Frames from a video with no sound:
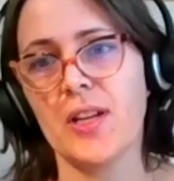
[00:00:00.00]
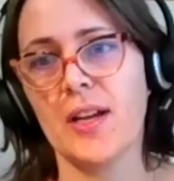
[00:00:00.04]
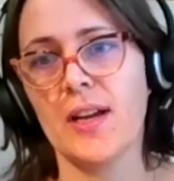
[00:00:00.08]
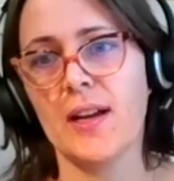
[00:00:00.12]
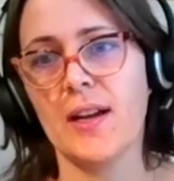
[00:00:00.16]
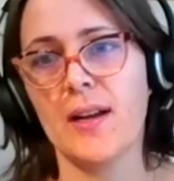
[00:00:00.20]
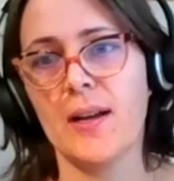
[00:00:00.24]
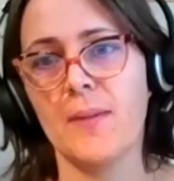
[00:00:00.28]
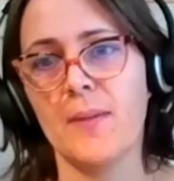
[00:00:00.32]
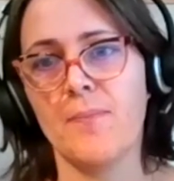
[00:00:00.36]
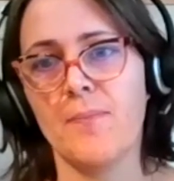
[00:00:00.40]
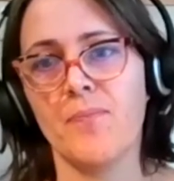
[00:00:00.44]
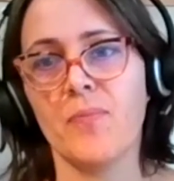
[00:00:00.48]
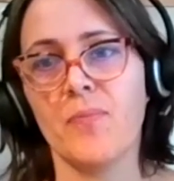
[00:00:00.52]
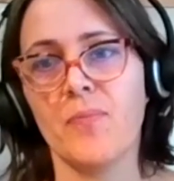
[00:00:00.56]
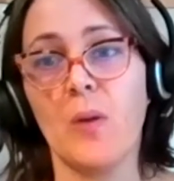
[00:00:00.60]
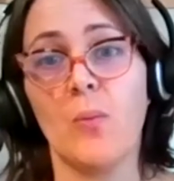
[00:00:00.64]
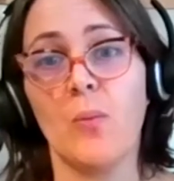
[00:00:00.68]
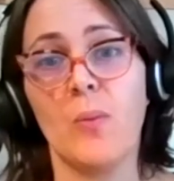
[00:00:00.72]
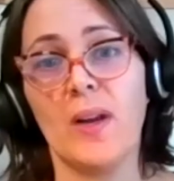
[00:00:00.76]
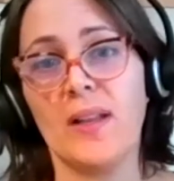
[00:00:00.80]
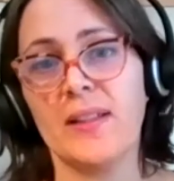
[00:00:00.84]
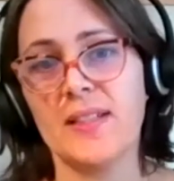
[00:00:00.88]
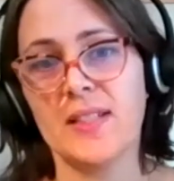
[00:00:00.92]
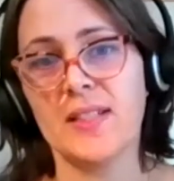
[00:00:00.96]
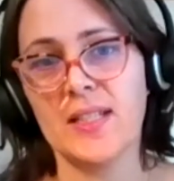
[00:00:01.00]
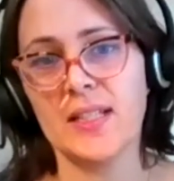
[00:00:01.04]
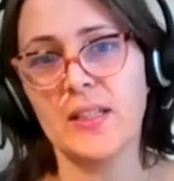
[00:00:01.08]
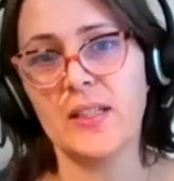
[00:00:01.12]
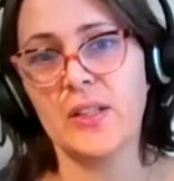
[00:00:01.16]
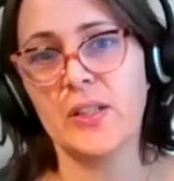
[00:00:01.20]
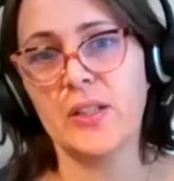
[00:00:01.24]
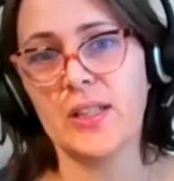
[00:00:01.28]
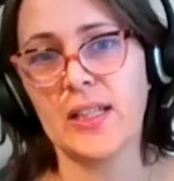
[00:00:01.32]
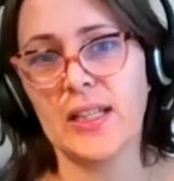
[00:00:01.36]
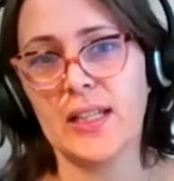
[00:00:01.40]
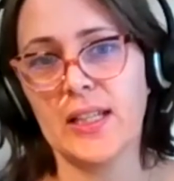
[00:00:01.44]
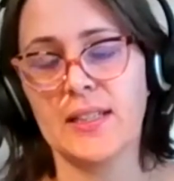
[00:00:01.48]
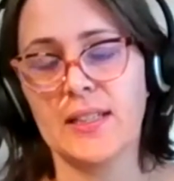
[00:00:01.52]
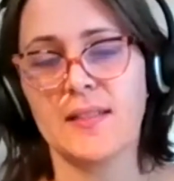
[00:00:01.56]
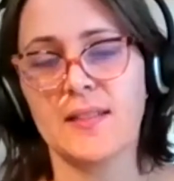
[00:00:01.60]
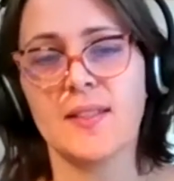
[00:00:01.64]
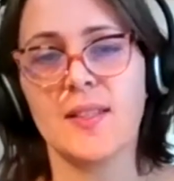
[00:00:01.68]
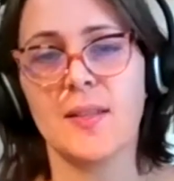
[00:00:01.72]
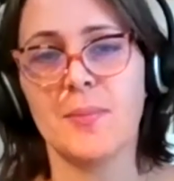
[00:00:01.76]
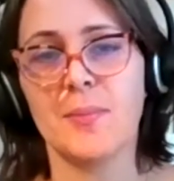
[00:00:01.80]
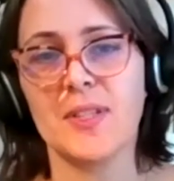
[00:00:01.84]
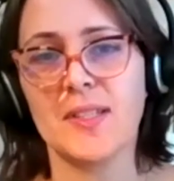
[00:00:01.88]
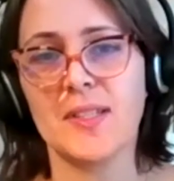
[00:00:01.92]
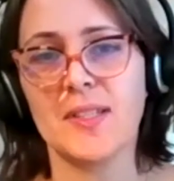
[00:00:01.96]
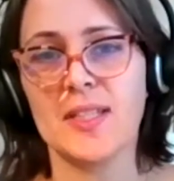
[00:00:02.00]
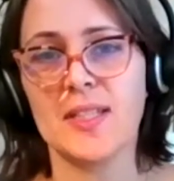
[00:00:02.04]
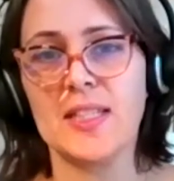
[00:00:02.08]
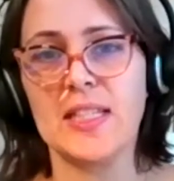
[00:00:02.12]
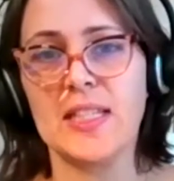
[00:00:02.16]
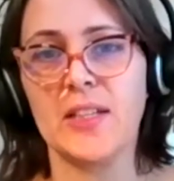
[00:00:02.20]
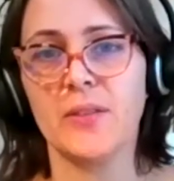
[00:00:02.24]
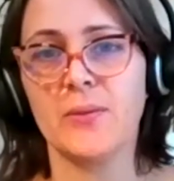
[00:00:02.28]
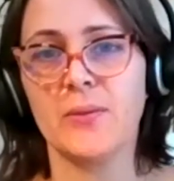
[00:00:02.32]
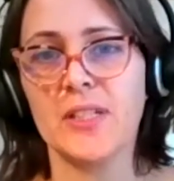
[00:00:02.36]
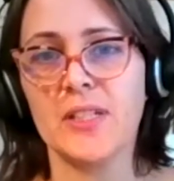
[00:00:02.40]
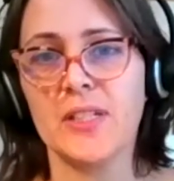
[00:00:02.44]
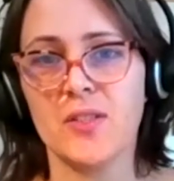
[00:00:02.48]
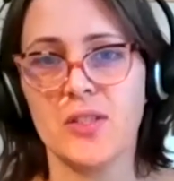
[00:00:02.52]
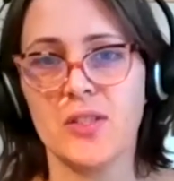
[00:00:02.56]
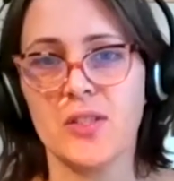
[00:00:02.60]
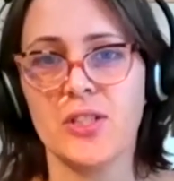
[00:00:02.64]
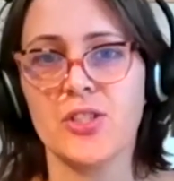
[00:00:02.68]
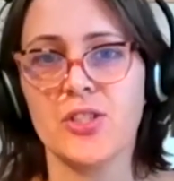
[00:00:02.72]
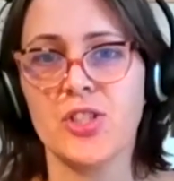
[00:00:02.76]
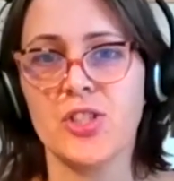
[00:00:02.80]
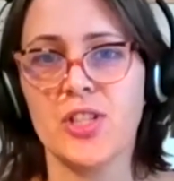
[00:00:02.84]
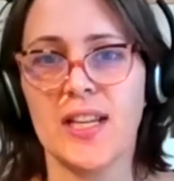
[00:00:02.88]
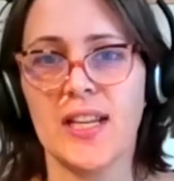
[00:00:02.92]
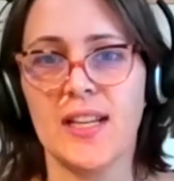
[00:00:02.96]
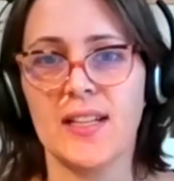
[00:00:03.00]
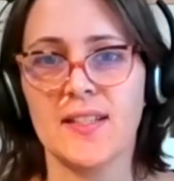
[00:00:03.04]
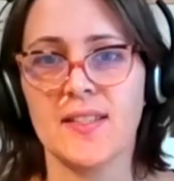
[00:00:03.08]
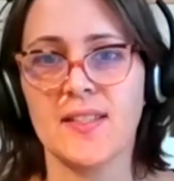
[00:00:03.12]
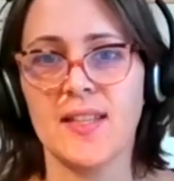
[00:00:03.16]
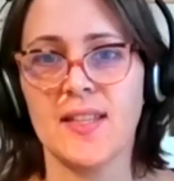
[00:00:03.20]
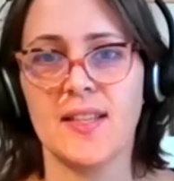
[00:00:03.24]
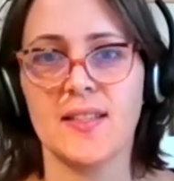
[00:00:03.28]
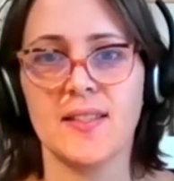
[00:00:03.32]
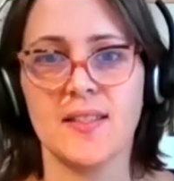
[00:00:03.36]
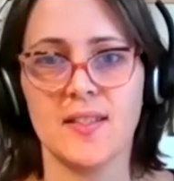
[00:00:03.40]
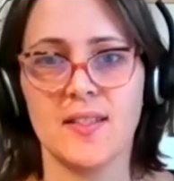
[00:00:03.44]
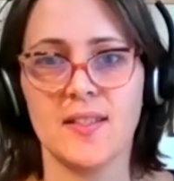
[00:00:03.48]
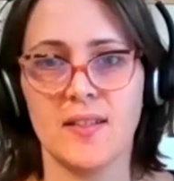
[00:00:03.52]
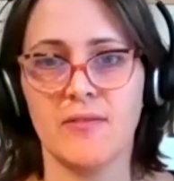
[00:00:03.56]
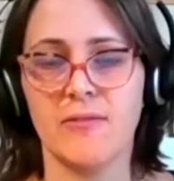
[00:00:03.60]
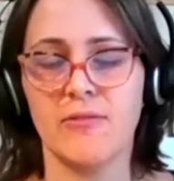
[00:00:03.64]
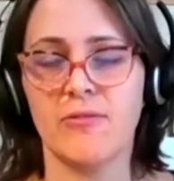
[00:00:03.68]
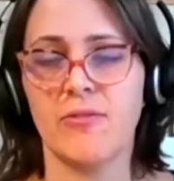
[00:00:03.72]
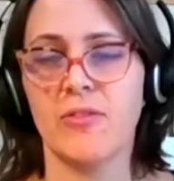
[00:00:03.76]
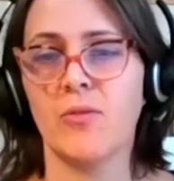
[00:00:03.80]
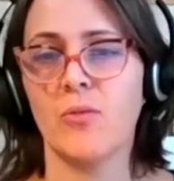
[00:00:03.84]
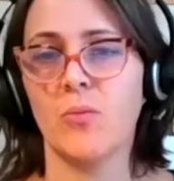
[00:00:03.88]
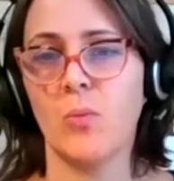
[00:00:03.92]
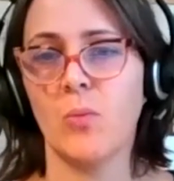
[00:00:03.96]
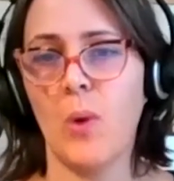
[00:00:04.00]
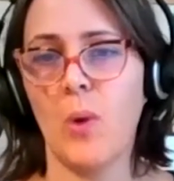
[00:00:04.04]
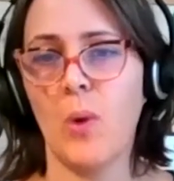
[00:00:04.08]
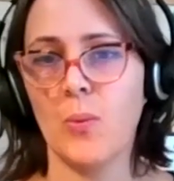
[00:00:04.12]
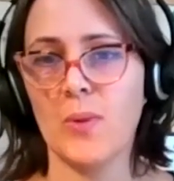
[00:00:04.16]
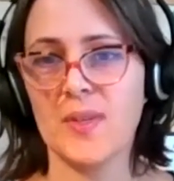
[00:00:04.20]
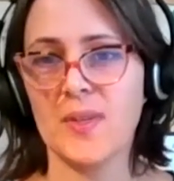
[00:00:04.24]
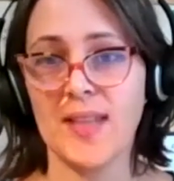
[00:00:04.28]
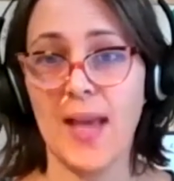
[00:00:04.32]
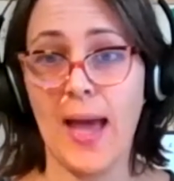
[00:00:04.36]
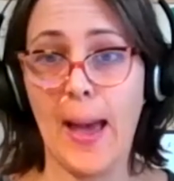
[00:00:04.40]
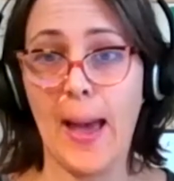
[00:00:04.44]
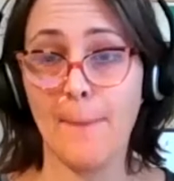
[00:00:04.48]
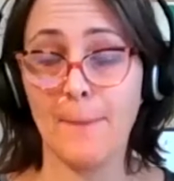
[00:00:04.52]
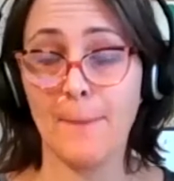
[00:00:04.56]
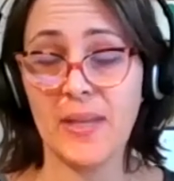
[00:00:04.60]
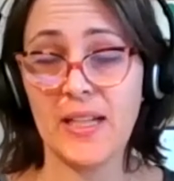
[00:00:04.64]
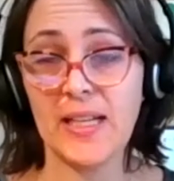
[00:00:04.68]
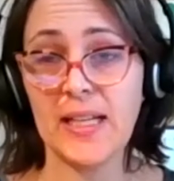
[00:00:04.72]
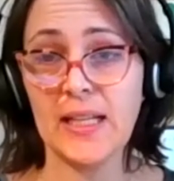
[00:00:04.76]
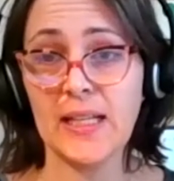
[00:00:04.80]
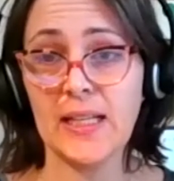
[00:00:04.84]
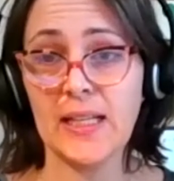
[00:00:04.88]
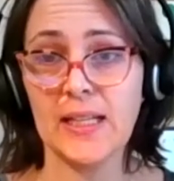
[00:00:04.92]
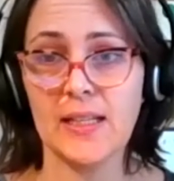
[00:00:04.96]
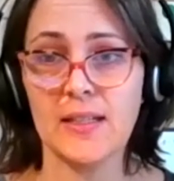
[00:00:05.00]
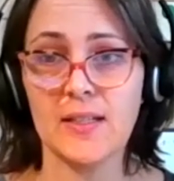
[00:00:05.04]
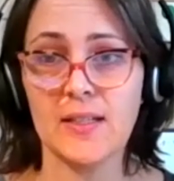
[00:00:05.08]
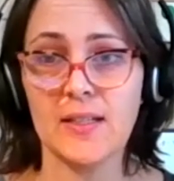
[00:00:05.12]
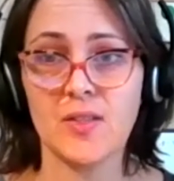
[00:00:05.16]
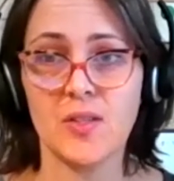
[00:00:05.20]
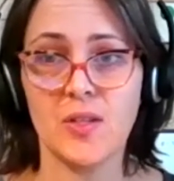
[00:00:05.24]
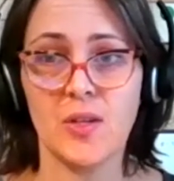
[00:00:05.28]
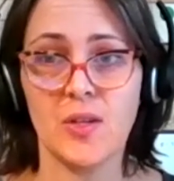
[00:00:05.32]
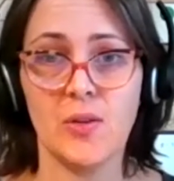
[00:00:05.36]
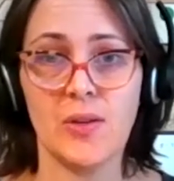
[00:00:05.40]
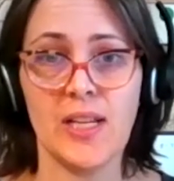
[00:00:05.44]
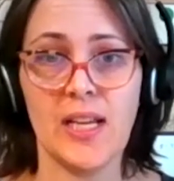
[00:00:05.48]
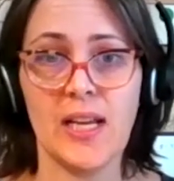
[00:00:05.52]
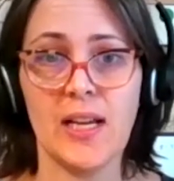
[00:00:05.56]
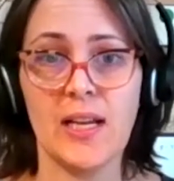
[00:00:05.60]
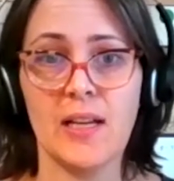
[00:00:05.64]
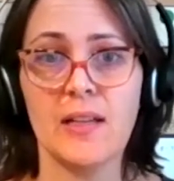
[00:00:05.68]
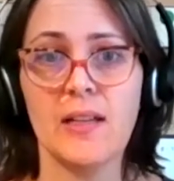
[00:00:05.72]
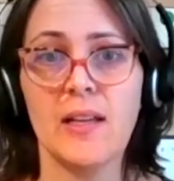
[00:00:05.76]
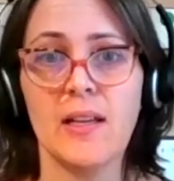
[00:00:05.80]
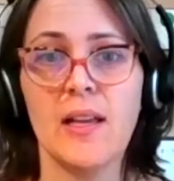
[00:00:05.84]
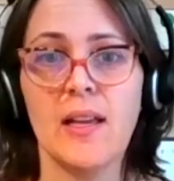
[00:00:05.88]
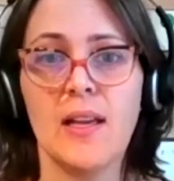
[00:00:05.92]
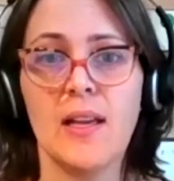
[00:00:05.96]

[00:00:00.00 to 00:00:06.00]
While I did look at some existing research to get a sense of what was happening in Estonia,